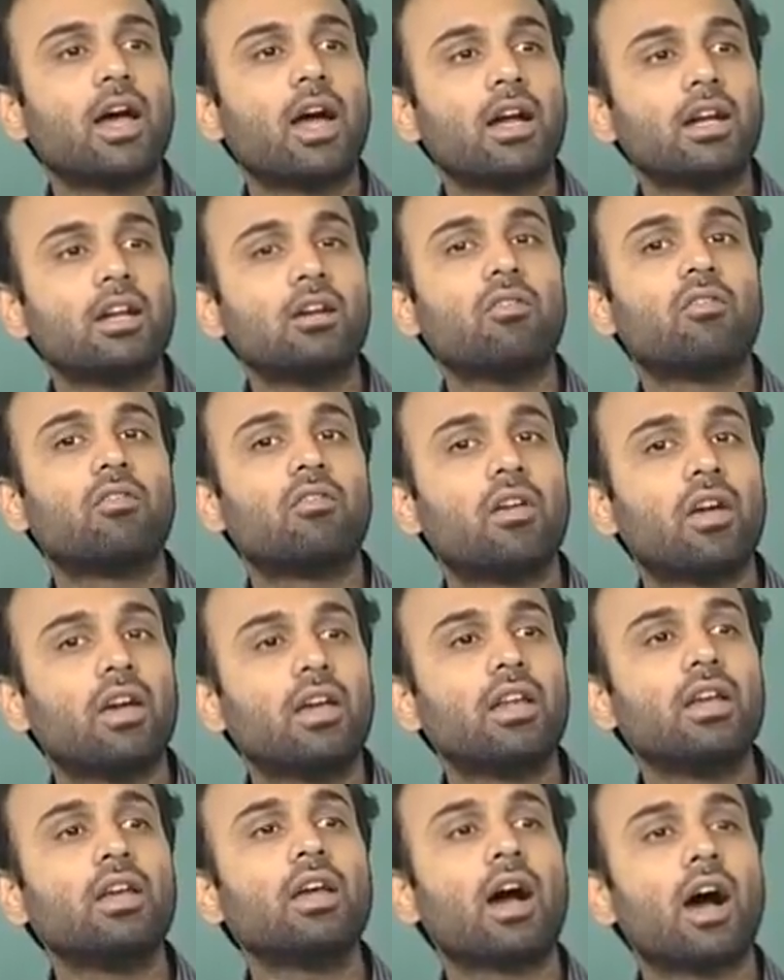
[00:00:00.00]
at a
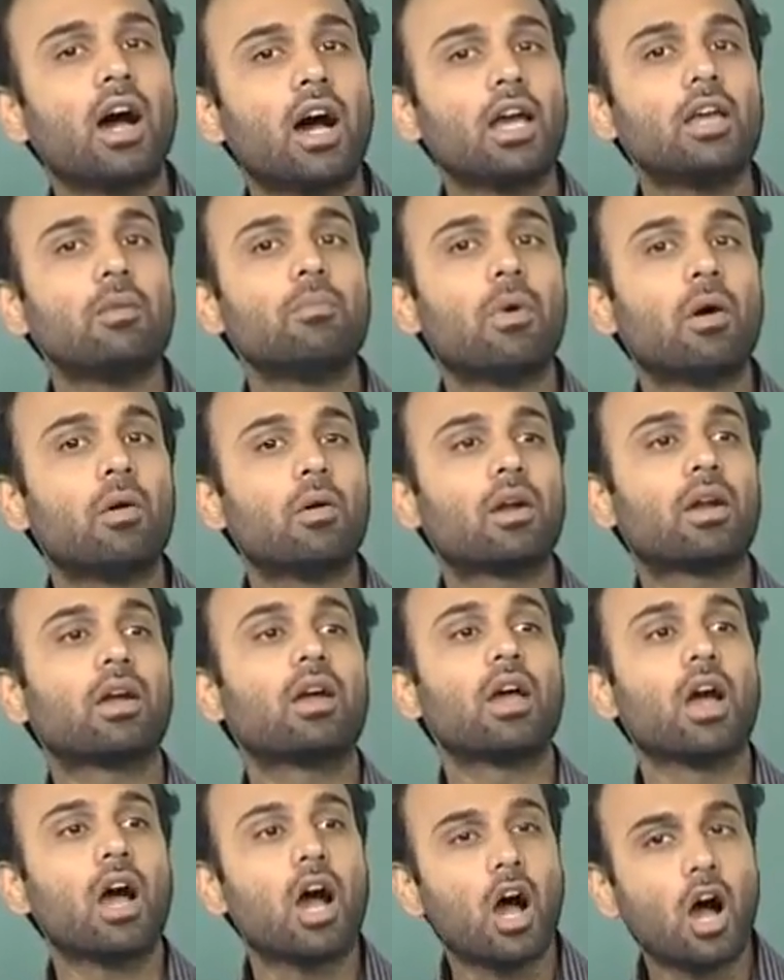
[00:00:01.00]
very high power.
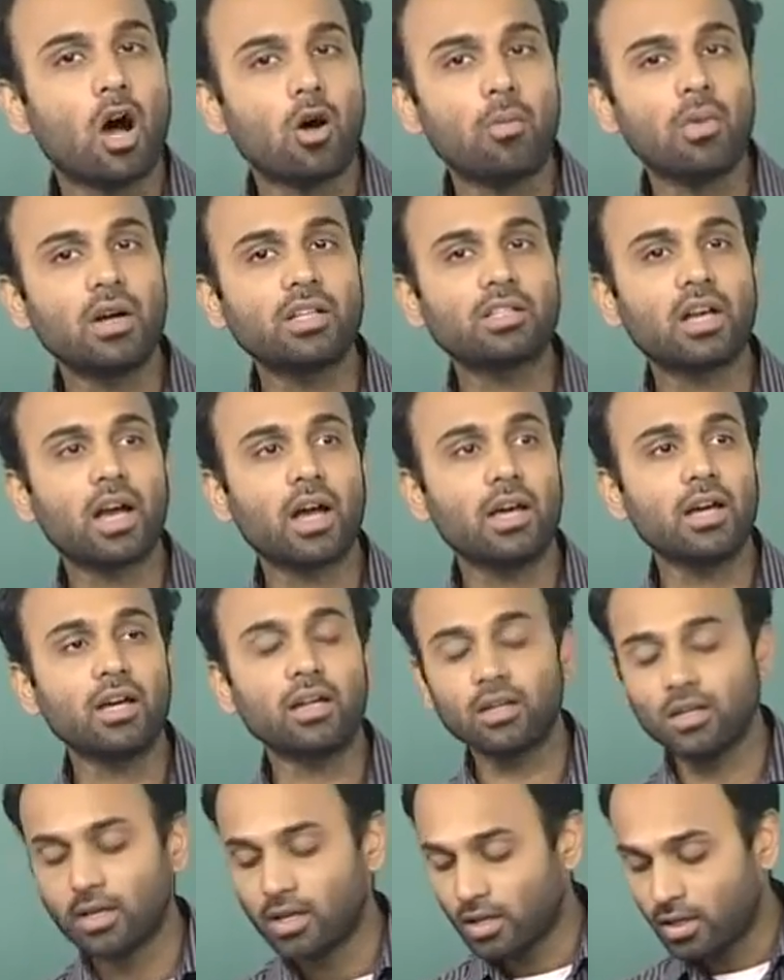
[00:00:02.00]
How much higher?